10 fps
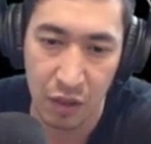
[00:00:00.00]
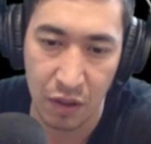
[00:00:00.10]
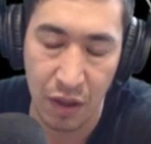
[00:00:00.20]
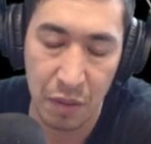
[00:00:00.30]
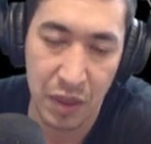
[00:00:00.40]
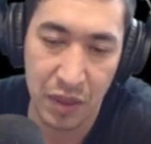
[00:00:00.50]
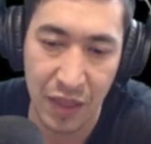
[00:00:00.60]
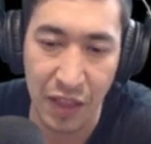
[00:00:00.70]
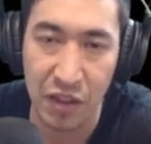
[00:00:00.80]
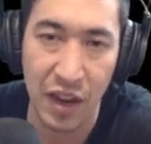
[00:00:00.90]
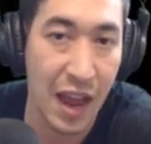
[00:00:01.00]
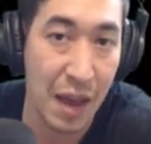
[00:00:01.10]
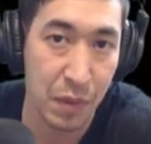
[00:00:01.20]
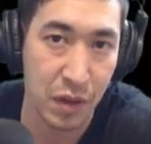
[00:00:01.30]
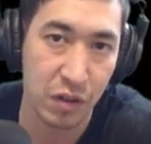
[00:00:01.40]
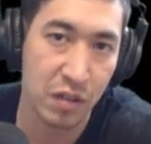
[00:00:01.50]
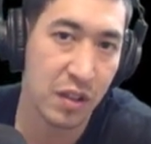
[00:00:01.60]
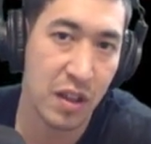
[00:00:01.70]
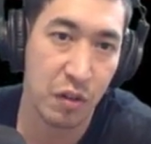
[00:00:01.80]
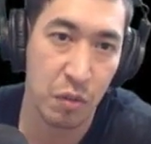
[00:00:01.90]
I mean, that's gonna happen. You're gonna see a
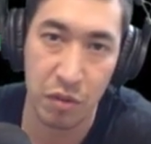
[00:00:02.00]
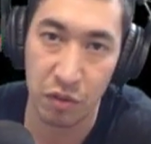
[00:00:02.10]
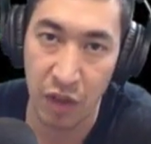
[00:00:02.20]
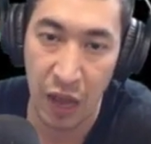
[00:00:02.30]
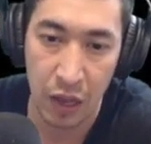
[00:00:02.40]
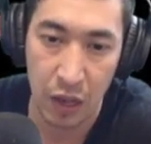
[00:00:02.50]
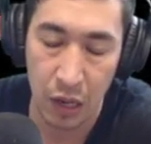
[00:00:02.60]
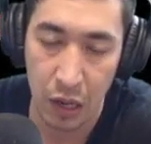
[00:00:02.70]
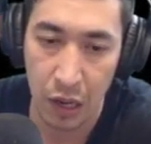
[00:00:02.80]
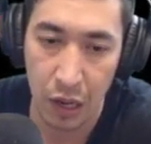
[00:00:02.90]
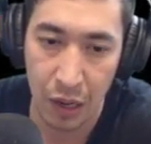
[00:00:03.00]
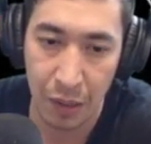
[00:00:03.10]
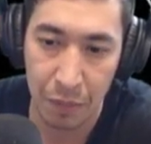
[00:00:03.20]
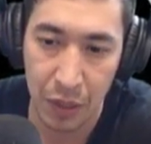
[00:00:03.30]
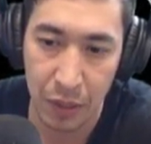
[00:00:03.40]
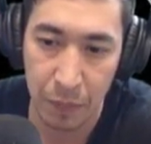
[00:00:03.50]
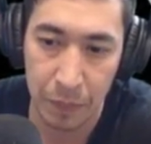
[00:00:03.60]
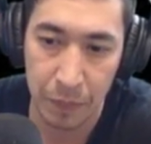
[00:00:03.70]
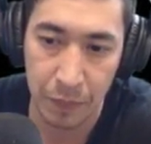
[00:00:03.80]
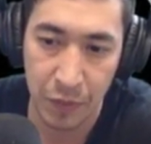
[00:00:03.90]
lot of groups do that, but
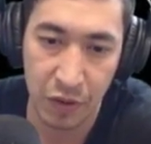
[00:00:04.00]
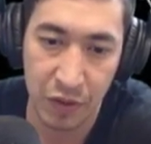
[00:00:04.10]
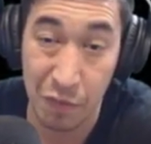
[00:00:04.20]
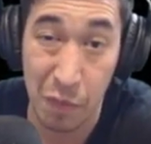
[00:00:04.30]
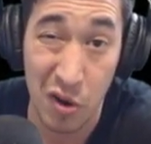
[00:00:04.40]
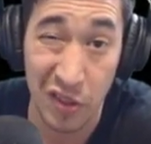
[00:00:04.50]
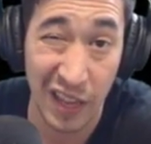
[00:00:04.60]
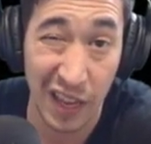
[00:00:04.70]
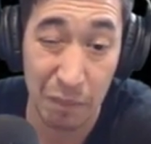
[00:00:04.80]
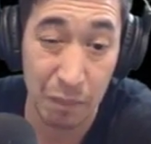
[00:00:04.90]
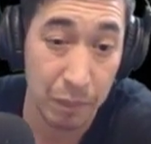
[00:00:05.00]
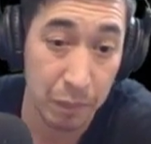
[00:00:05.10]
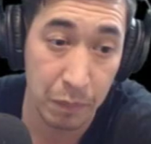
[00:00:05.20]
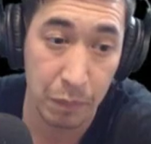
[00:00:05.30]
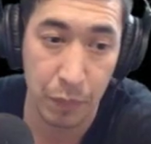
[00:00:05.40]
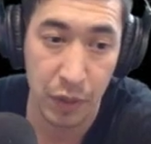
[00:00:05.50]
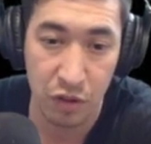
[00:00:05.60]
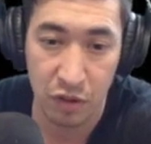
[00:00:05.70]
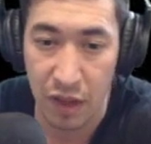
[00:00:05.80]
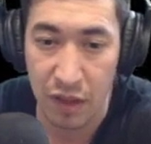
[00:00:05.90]
that's part of the game. But it's
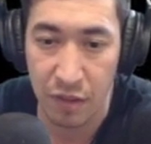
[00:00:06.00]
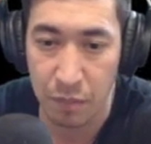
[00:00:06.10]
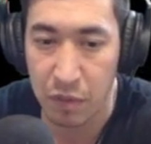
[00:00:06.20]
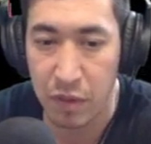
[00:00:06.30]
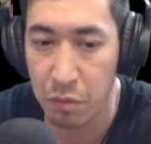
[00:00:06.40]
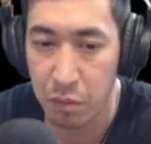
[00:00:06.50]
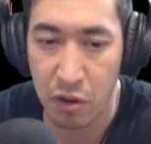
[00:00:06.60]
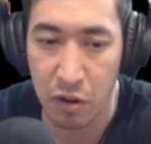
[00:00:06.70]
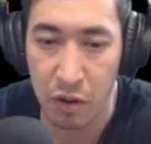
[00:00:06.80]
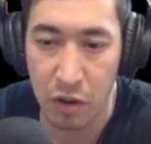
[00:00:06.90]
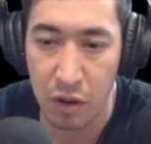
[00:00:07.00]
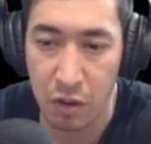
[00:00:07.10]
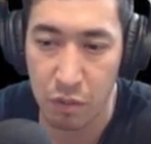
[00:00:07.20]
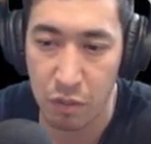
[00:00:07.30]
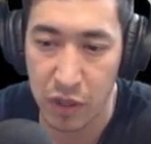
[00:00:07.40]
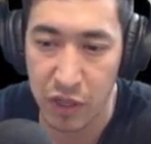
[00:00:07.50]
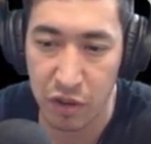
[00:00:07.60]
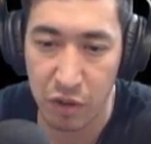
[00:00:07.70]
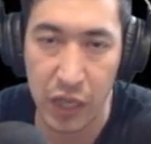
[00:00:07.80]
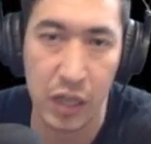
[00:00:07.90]
just not something that we're really
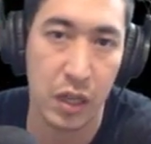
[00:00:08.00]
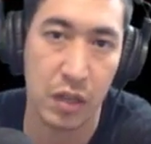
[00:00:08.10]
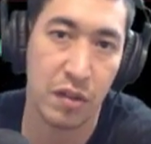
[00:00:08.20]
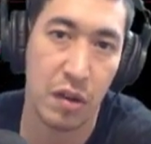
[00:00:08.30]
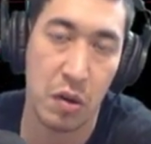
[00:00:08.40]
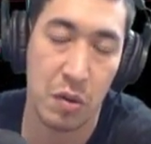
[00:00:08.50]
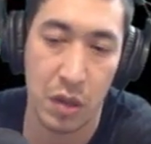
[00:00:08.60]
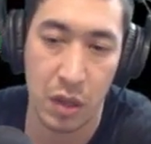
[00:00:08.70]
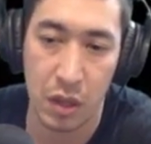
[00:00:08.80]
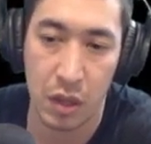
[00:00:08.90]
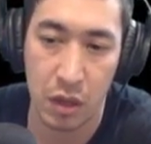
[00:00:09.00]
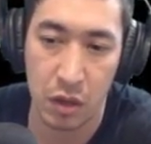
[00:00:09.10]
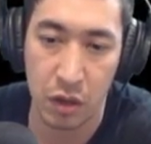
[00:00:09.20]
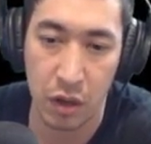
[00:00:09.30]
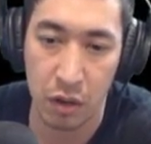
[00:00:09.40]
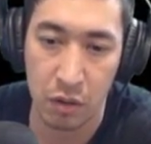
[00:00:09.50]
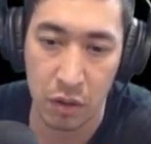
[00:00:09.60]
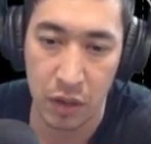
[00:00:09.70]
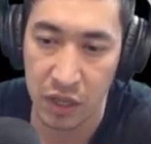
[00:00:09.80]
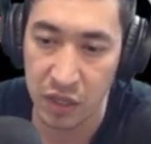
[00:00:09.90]
doing. So you know,
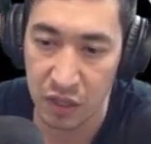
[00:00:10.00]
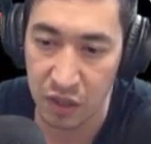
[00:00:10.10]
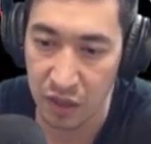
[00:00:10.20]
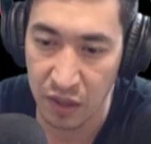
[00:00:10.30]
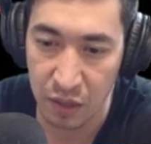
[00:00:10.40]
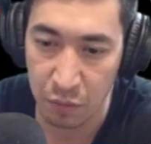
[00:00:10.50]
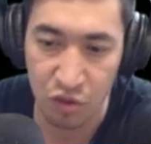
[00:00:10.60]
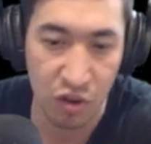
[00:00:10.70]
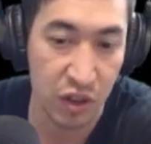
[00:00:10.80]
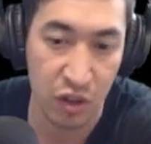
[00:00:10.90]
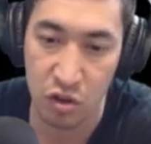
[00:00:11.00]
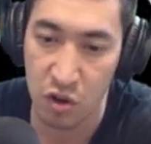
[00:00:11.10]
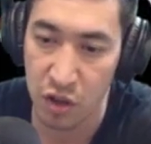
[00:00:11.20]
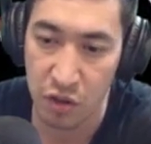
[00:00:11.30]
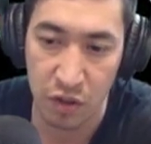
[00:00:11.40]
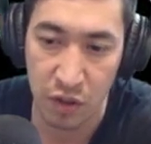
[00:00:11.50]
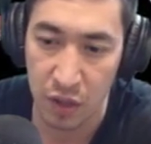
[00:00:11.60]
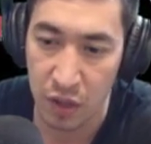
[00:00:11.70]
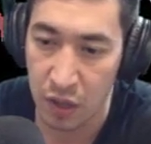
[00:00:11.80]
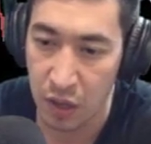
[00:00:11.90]
at the end of the day, we're trading the charts,
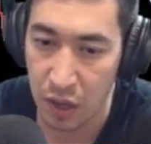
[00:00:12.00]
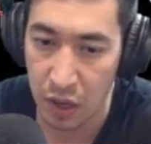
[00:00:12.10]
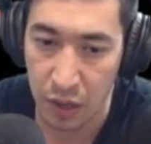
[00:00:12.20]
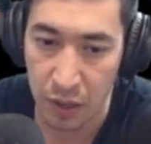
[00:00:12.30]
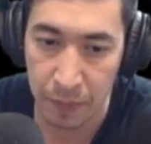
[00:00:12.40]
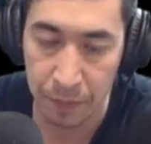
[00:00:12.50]
um,